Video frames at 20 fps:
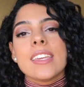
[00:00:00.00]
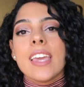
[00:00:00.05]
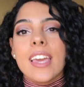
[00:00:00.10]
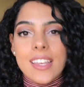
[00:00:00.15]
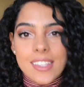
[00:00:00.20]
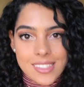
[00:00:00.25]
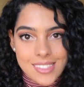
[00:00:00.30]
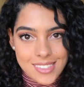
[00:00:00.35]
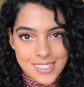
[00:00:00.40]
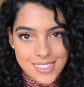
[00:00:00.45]

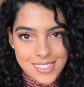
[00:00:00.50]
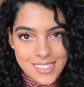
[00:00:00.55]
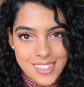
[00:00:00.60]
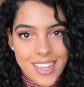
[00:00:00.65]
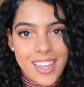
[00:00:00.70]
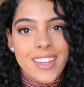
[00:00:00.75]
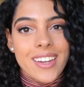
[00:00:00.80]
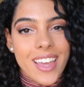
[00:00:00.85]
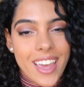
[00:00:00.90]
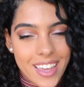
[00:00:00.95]
Yes,
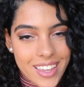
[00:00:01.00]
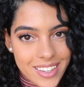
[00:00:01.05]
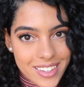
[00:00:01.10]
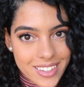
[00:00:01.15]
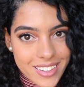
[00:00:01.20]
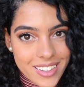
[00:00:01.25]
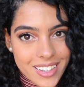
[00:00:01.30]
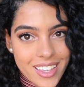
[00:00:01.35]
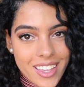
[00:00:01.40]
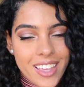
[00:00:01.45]
an egg.
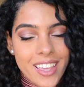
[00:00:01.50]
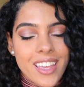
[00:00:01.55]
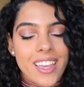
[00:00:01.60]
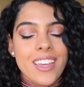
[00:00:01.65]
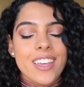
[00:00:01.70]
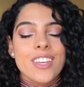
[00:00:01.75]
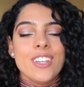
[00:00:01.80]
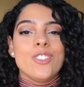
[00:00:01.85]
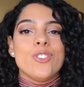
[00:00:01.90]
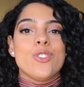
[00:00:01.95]

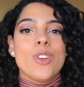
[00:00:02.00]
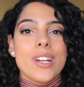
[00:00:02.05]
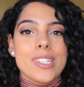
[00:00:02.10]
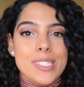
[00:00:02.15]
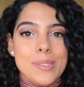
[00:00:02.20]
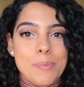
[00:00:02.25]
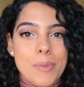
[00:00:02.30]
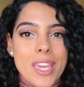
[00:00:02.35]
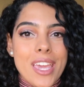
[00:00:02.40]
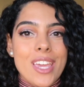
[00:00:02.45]

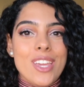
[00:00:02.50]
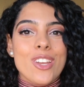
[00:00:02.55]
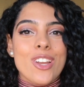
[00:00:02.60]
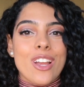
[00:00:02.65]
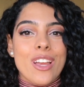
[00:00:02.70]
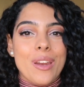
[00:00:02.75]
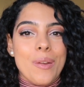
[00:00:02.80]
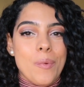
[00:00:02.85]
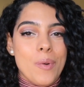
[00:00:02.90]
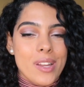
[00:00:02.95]
Trust me, you're
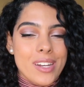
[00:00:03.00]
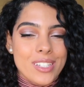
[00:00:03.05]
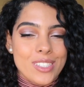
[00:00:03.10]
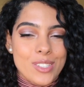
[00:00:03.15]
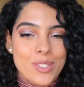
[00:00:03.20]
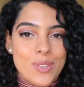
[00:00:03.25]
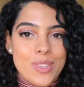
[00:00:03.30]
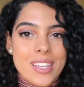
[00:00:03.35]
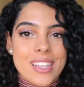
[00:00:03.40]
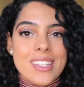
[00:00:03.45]
gonna want
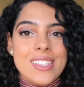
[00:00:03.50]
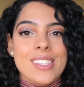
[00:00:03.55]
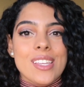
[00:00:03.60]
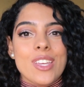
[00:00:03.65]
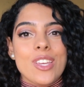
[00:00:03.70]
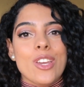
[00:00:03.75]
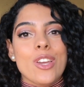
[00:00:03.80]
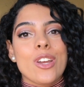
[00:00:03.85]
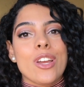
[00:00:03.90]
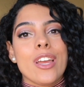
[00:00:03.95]
to do this.
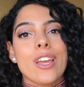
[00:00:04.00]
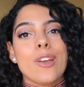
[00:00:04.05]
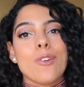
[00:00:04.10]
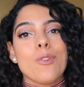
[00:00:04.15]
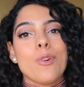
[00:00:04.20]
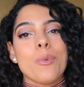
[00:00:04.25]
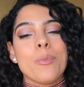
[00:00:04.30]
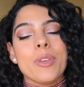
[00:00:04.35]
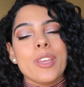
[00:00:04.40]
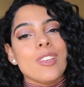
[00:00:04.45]
Your hair
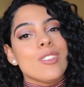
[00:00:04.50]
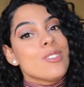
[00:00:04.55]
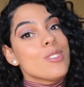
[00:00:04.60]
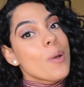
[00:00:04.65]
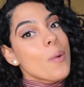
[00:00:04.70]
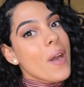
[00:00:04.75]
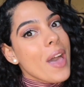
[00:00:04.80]
will be so